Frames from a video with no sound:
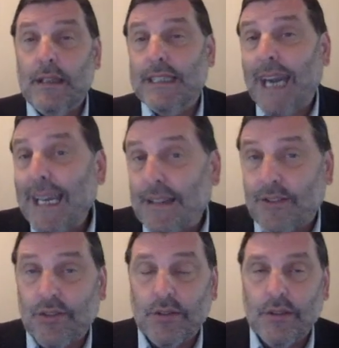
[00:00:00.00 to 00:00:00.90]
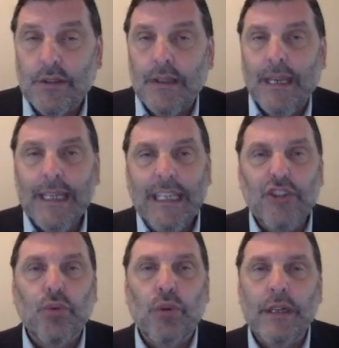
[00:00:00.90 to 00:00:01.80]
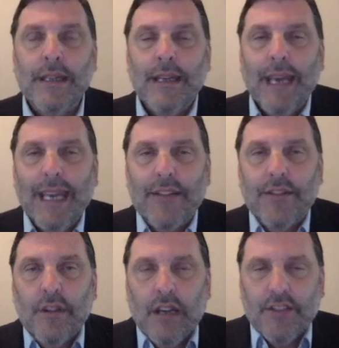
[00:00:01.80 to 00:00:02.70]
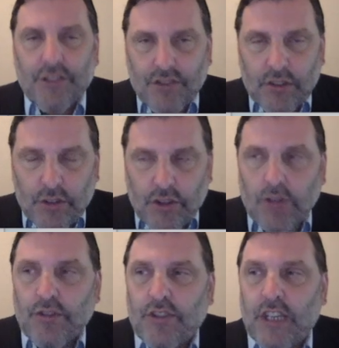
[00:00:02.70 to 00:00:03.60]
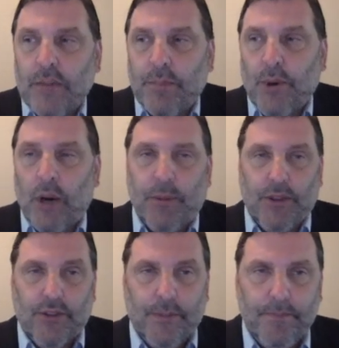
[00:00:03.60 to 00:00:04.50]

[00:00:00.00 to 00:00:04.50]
kites. And each one had a certain set of properties.